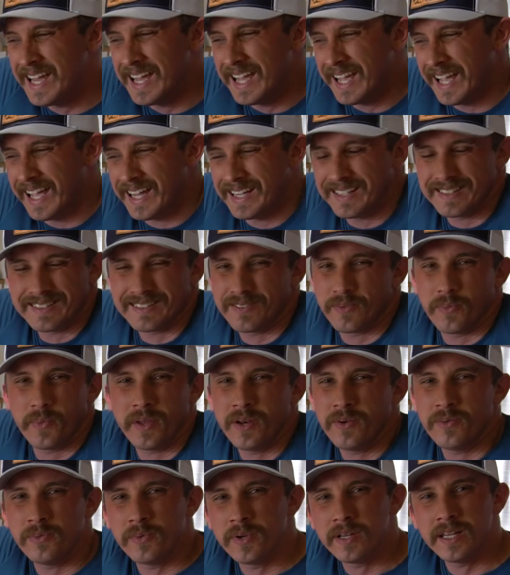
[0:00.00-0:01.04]
and we
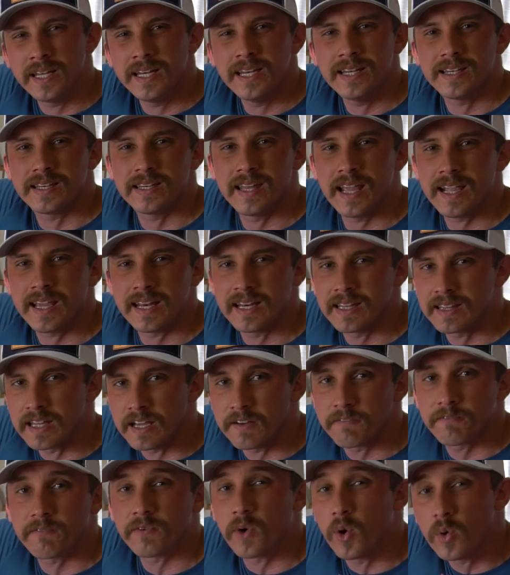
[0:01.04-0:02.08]
don't really need to take anything
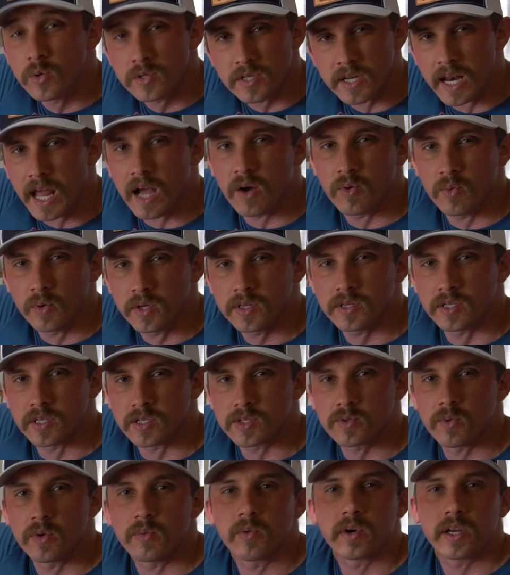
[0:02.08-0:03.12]
frozen out with
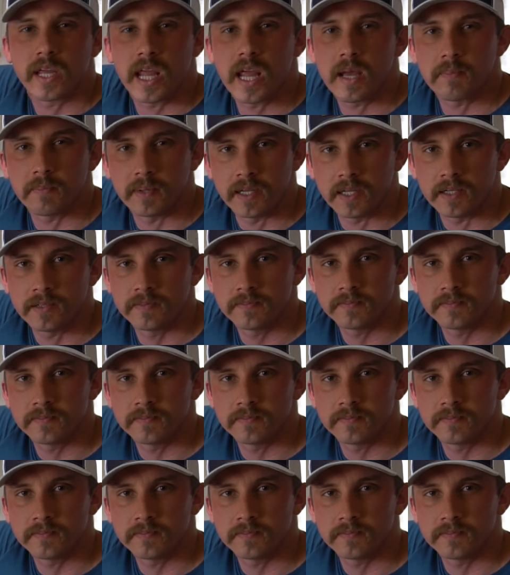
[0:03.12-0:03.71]
us when we're camping.